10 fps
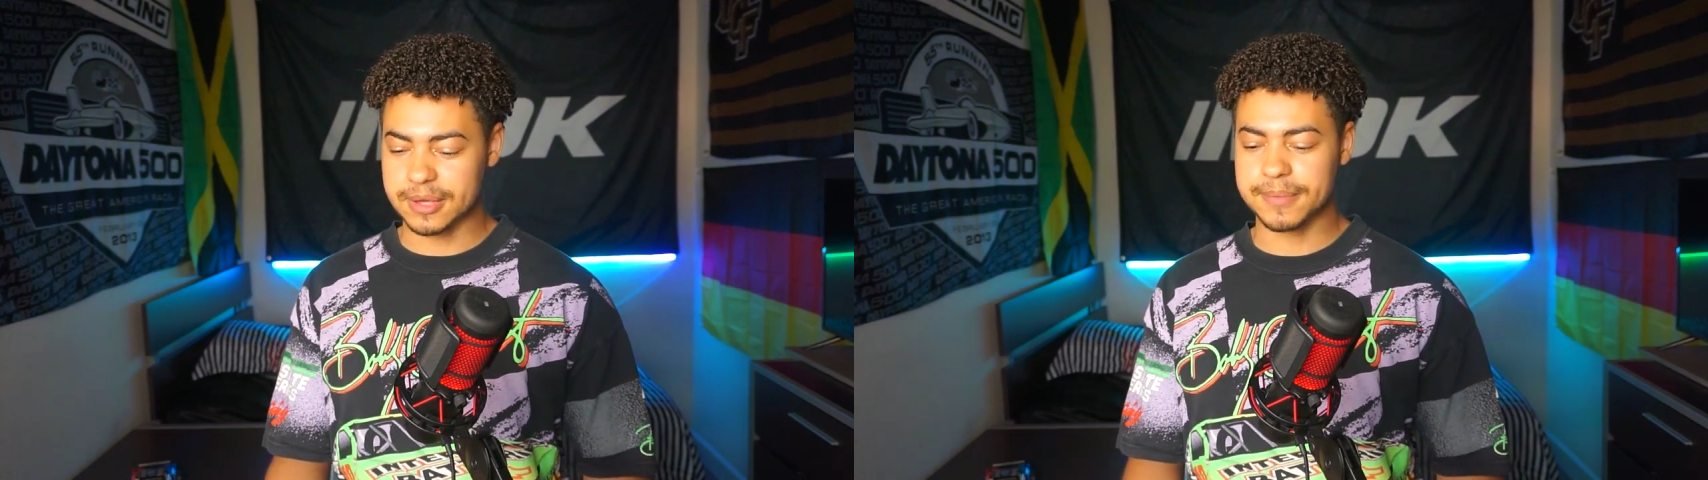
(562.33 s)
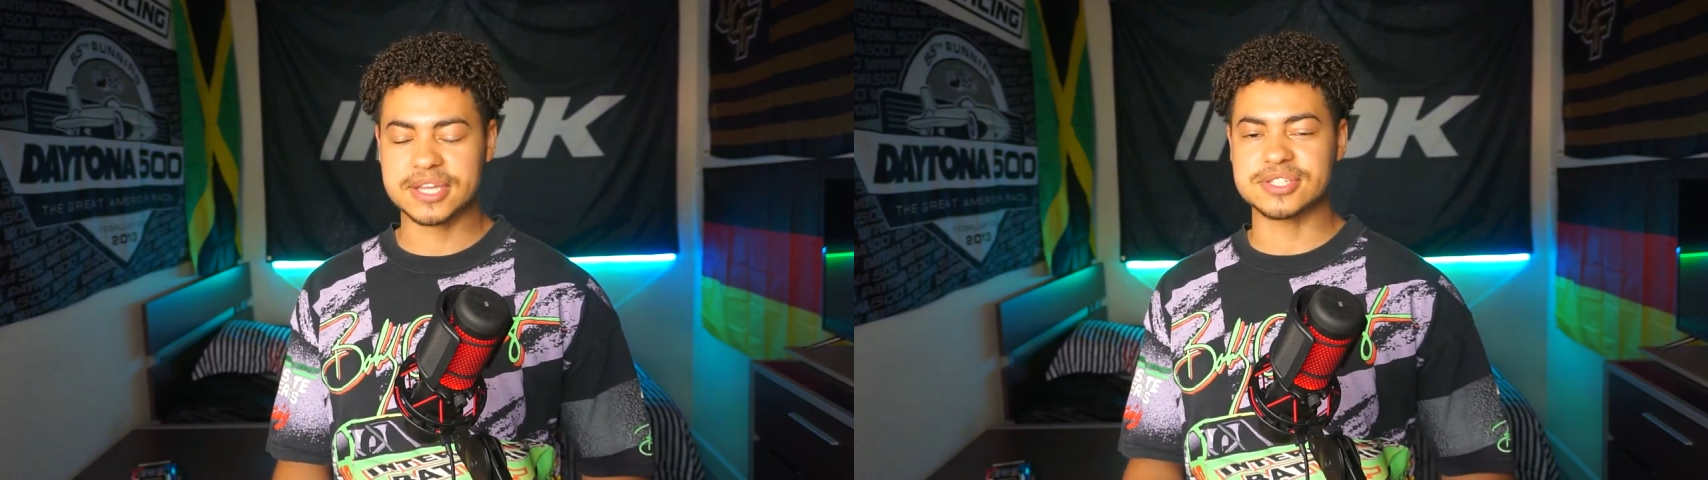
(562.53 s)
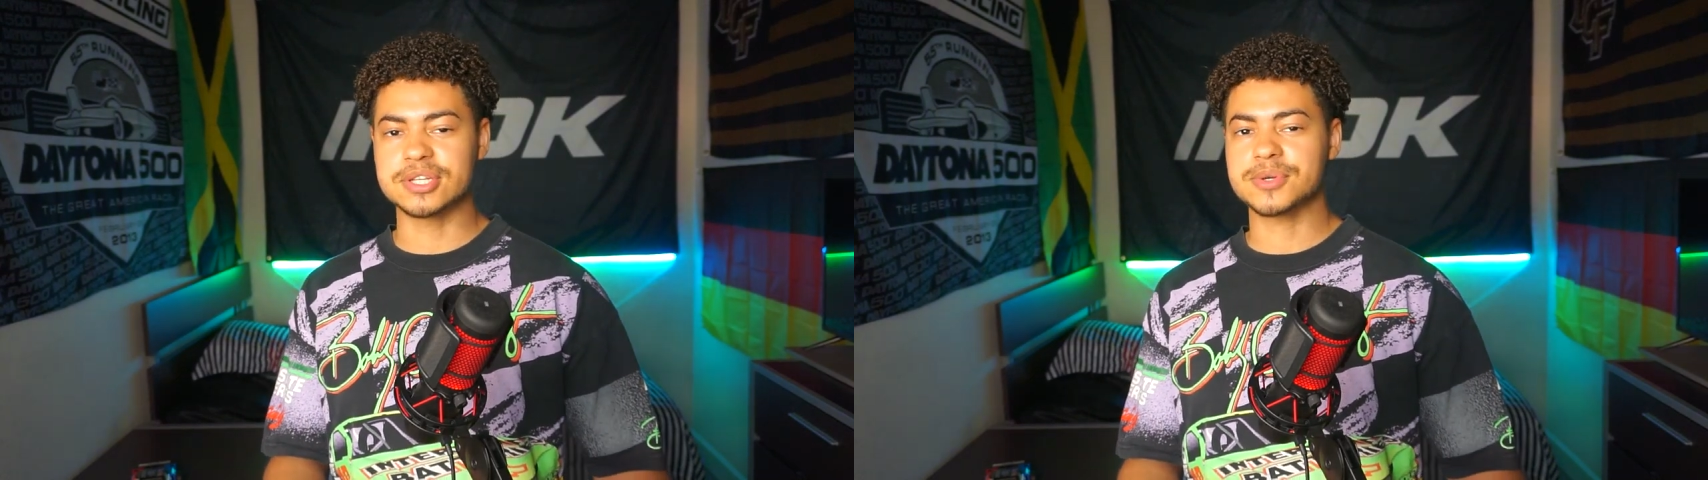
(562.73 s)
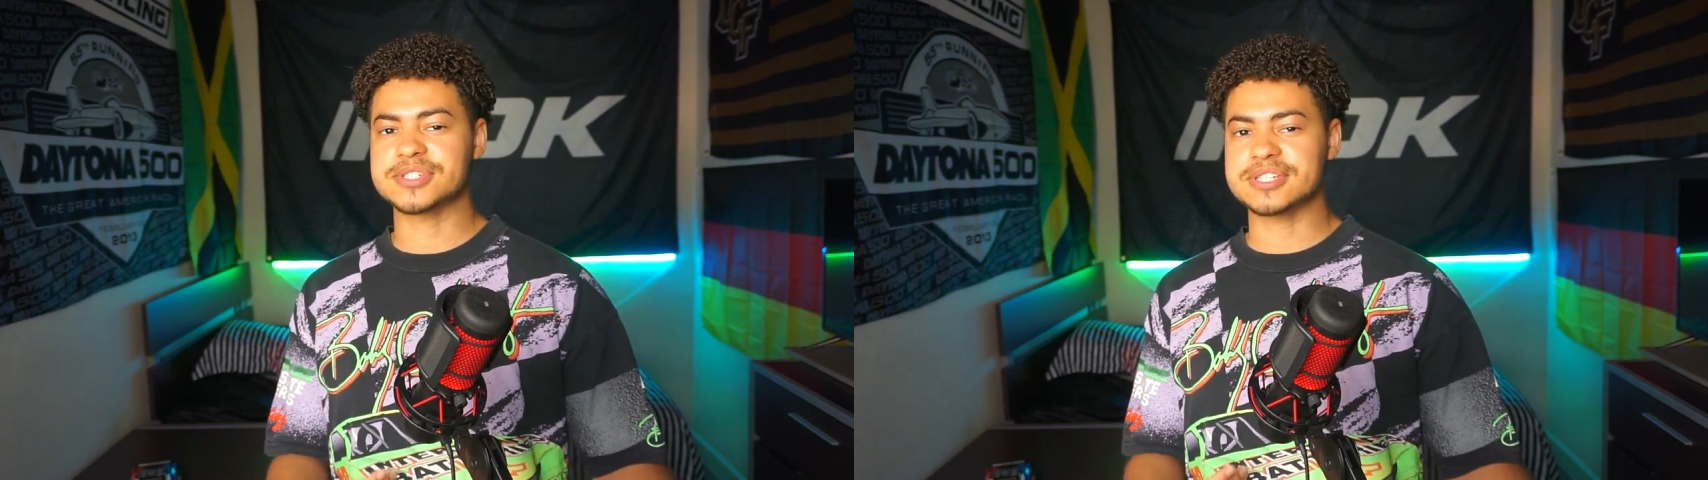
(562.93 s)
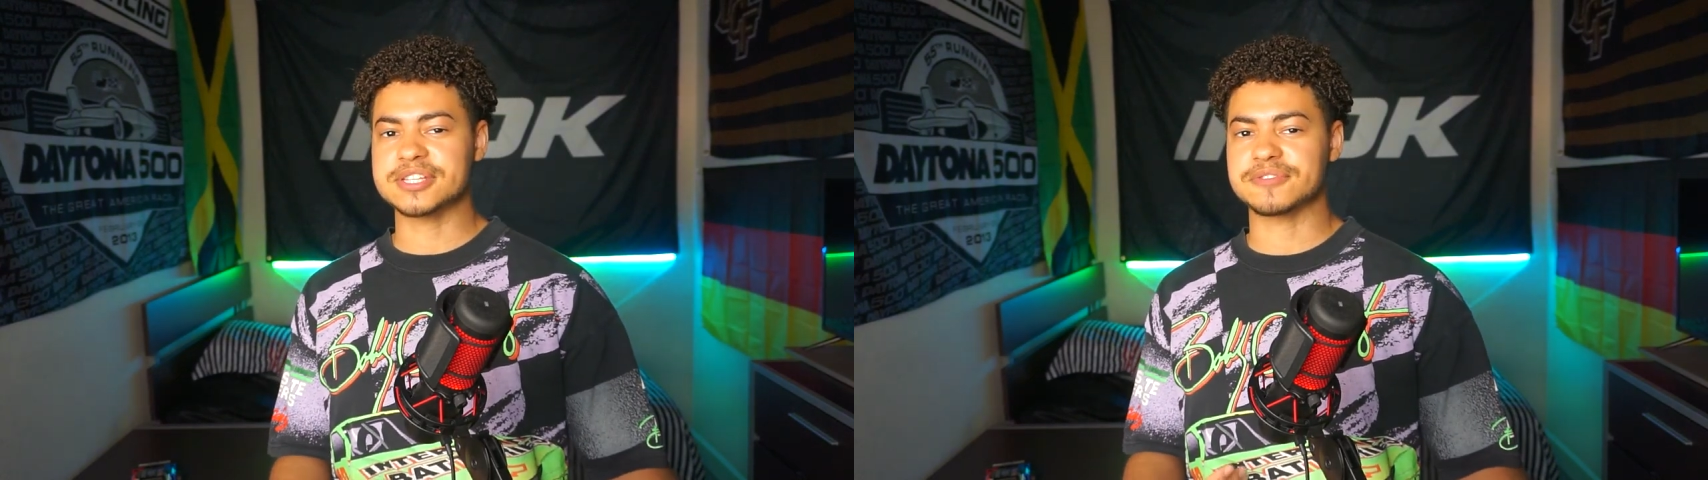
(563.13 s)
it makes no
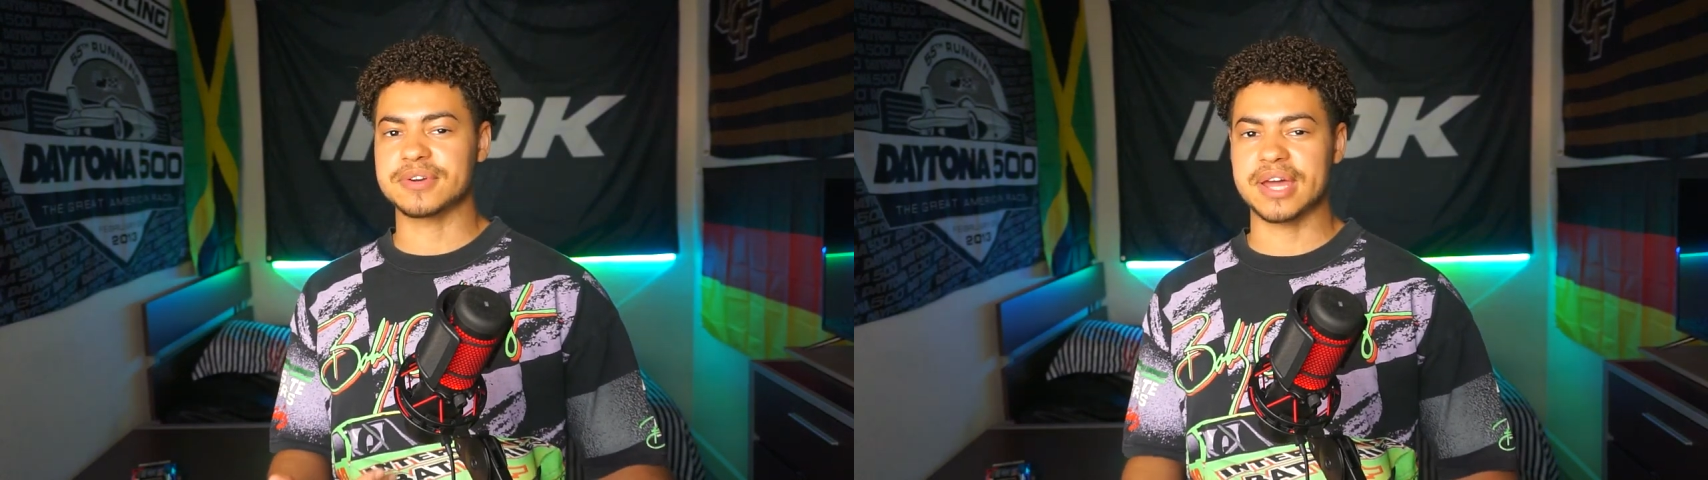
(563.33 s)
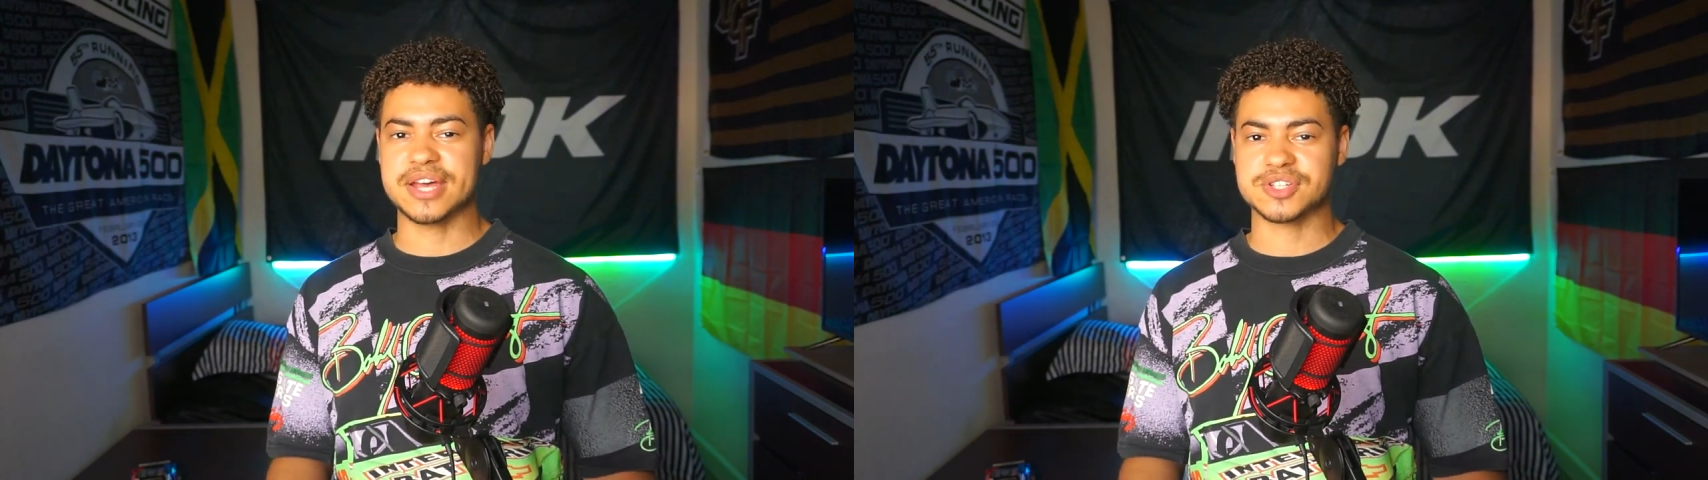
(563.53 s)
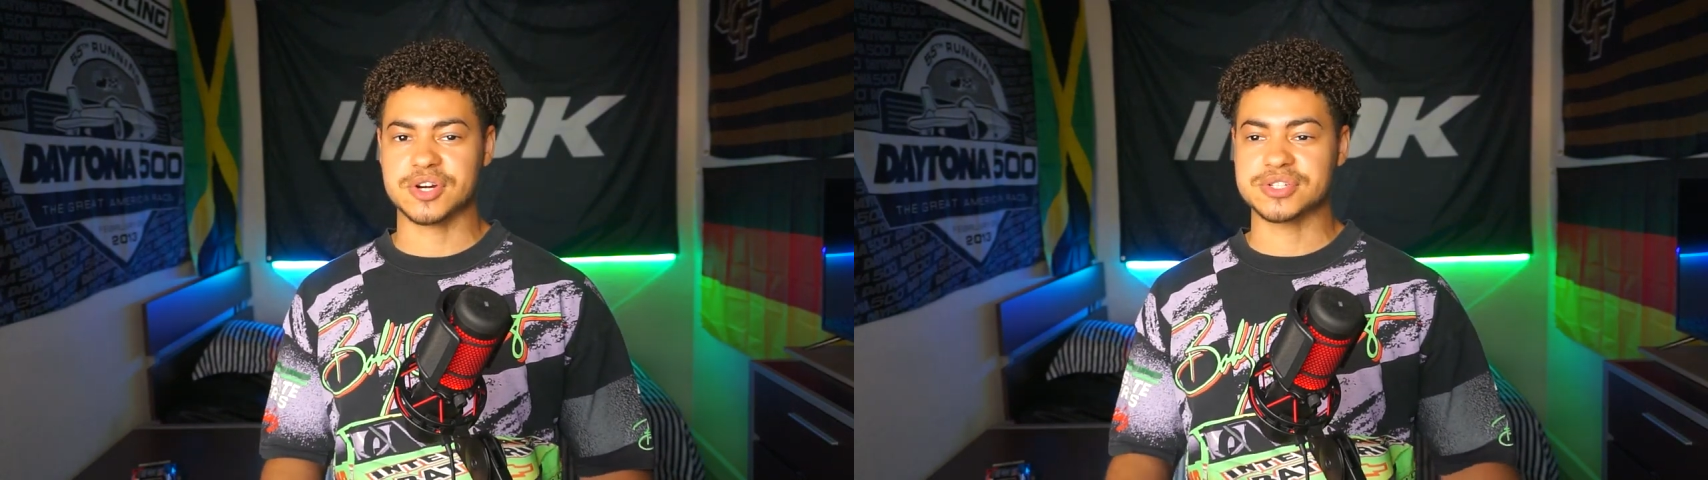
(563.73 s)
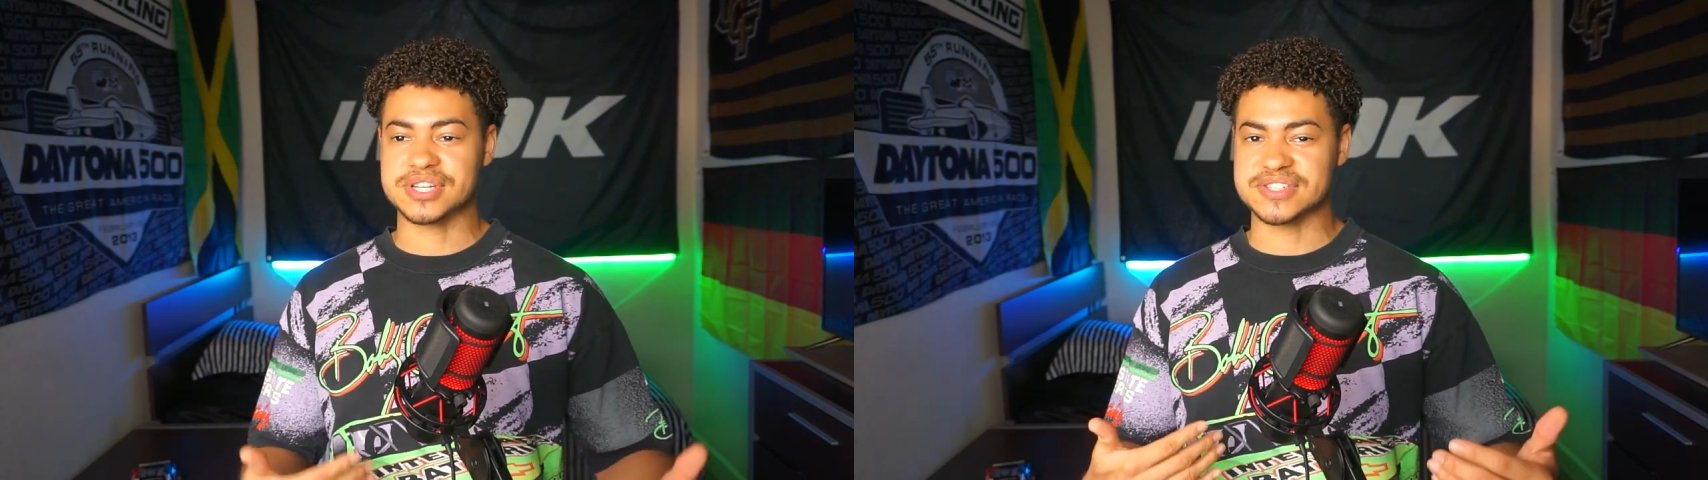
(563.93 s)
sense for NASCAR to